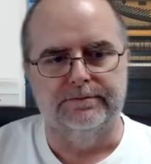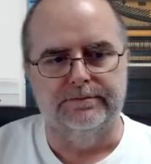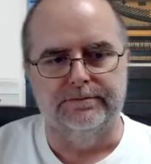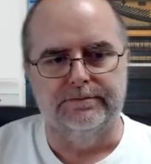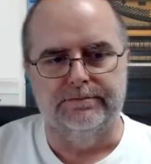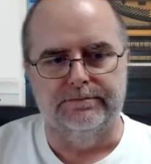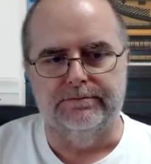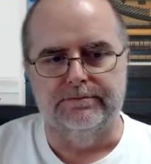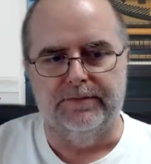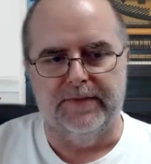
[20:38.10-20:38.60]

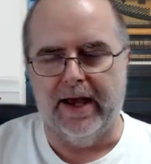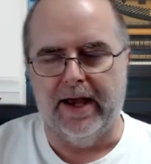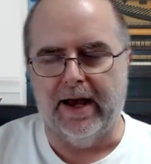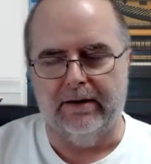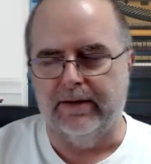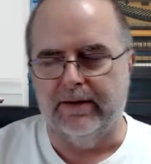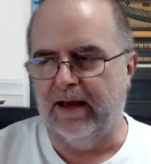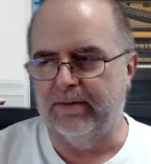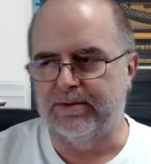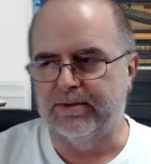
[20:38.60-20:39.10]
Yeah,
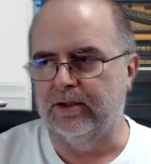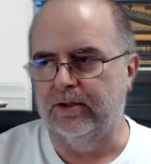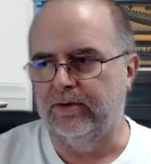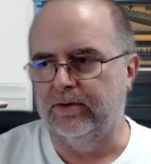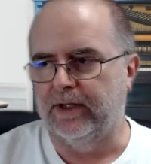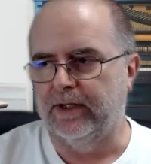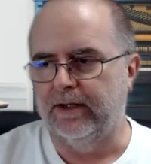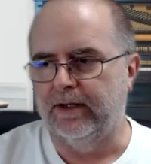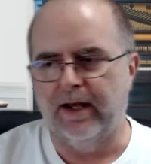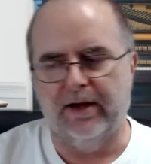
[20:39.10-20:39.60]

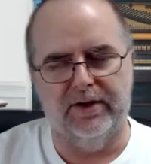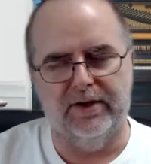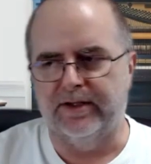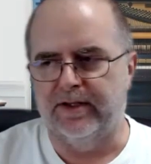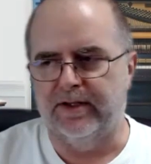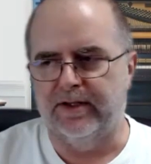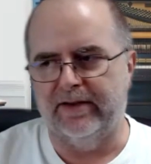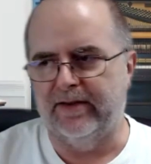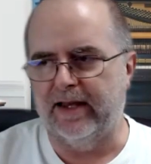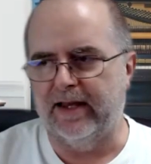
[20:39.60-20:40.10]
absolutely. Yeah,
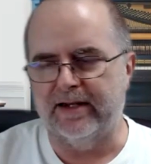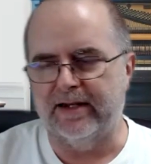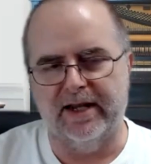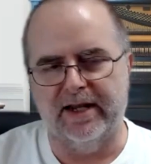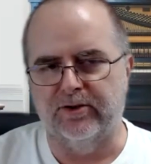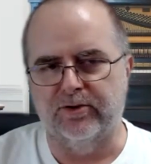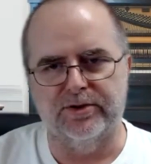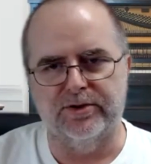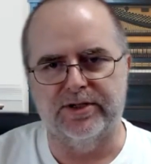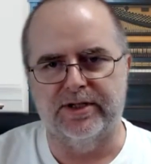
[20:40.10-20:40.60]
that
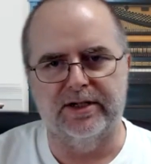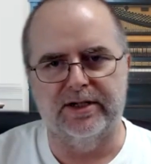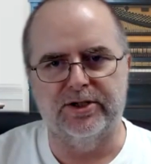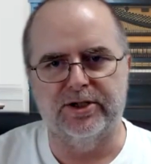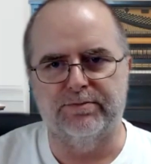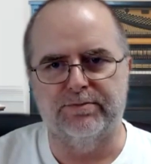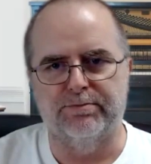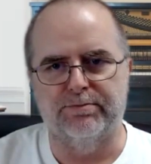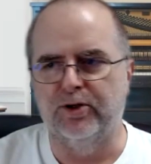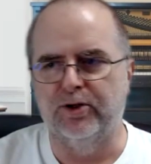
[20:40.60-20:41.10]
tendrils thing
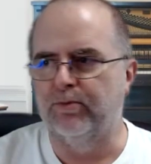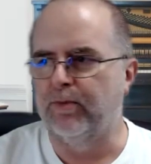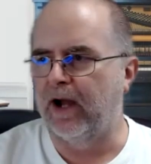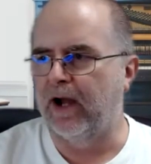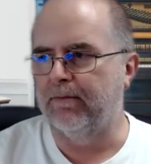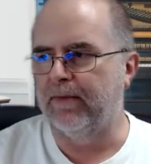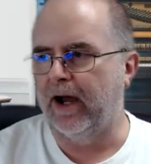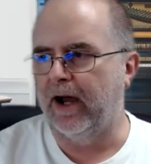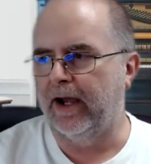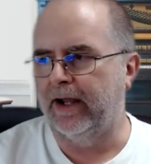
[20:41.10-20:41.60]
just blew my
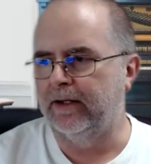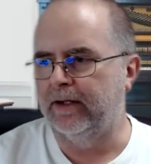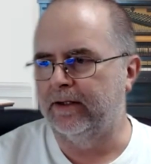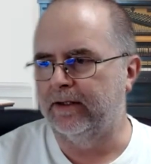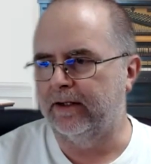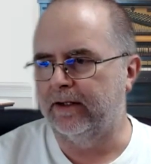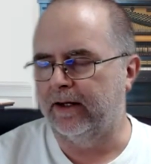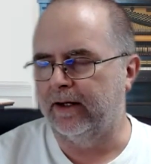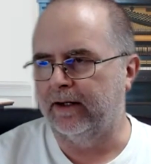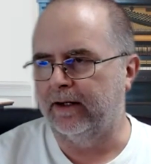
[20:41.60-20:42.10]
mind.
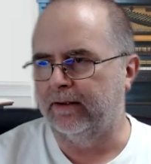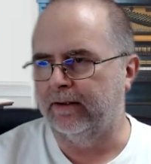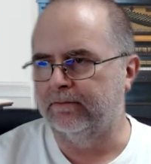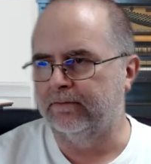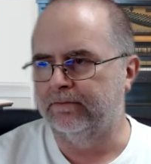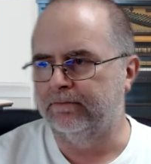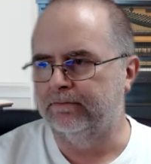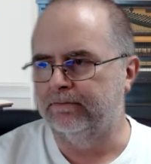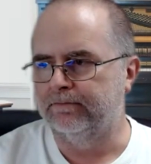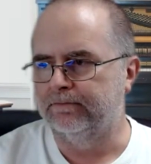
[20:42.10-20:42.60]

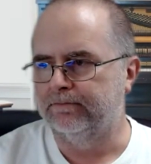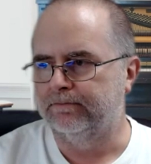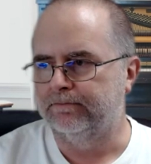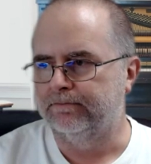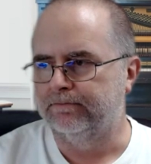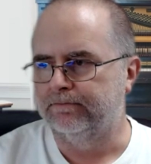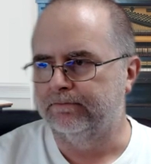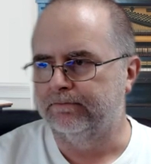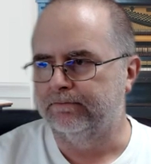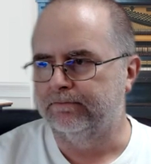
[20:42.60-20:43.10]

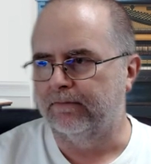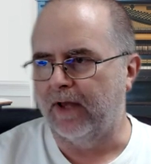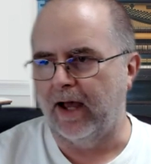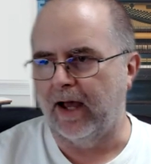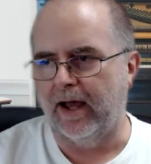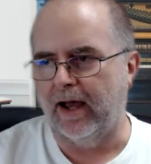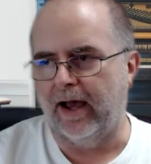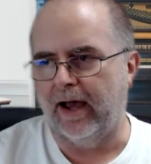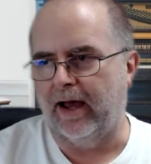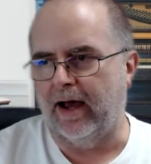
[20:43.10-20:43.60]

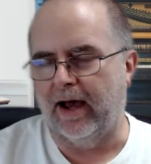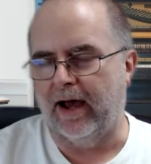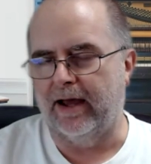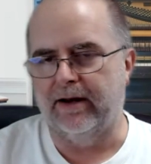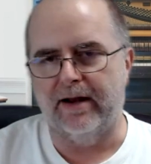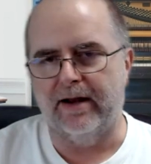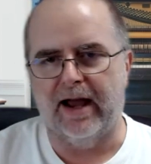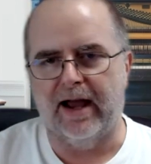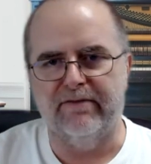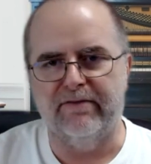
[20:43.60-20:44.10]
I
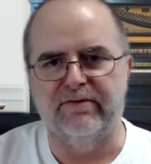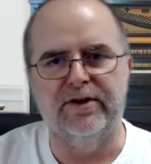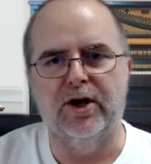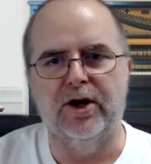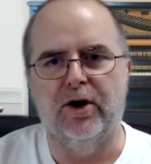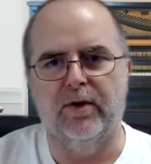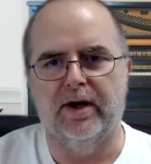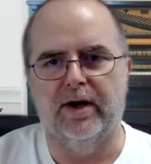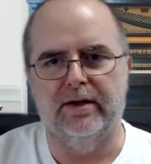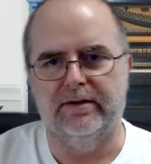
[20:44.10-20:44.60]
have
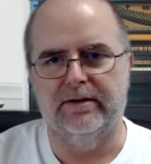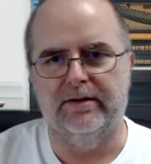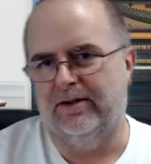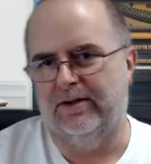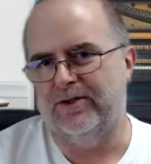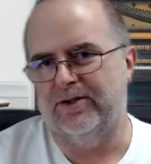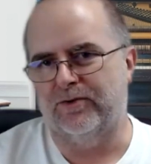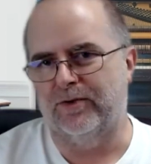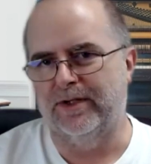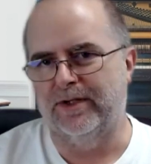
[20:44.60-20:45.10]
no,
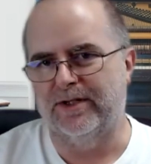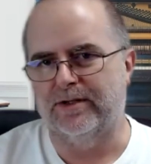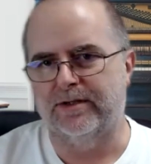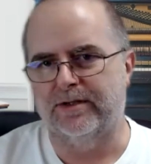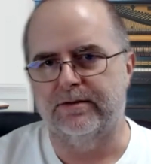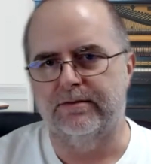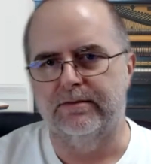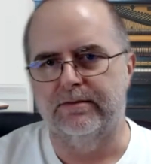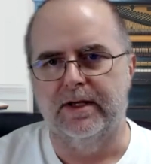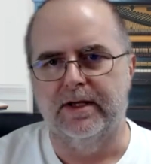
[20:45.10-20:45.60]

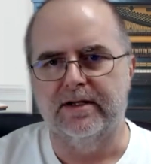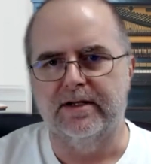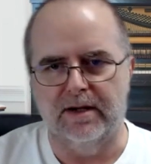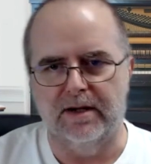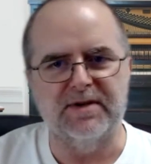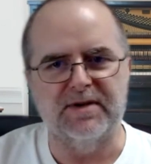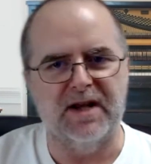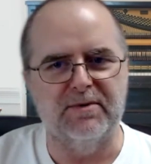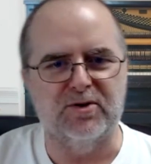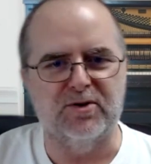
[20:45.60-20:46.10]
it's
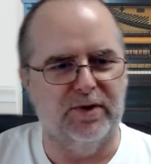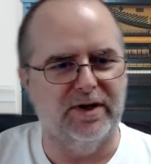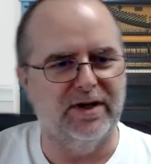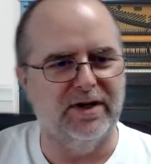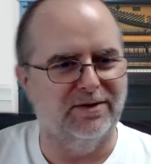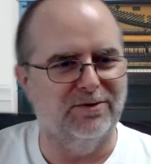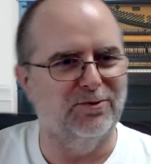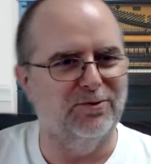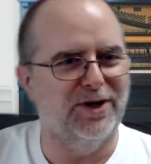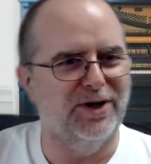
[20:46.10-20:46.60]
sometimes
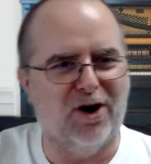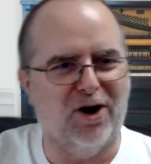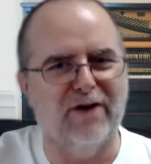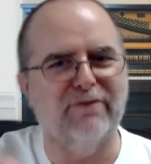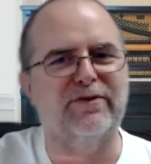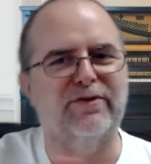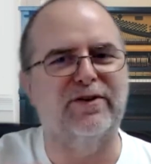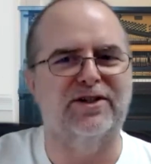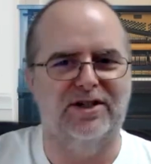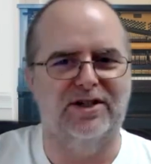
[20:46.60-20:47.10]
we
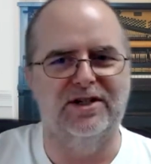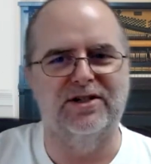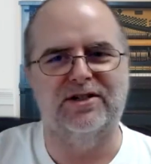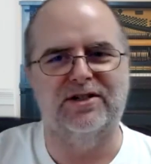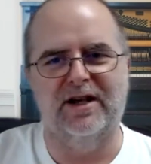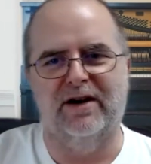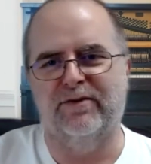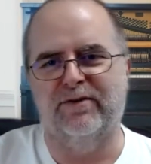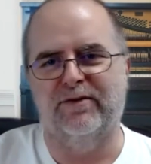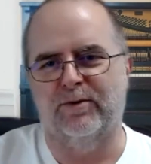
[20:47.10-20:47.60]
often see
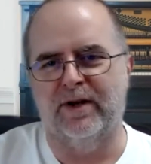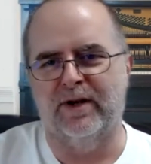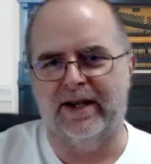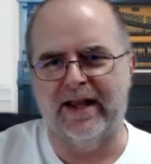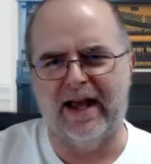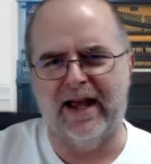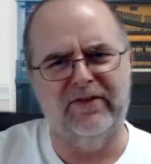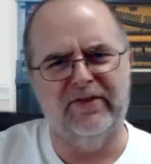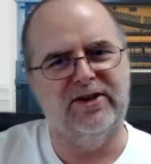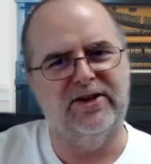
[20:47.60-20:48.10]
stuff that we're like,
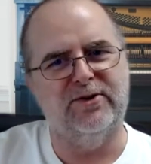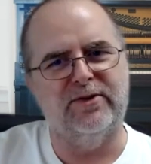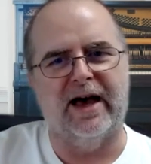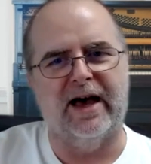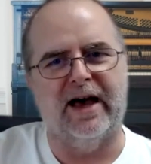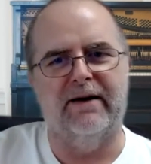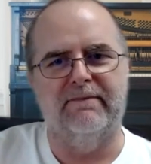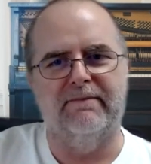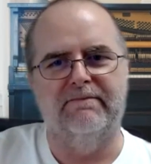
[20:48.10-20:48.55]
how'd they do that?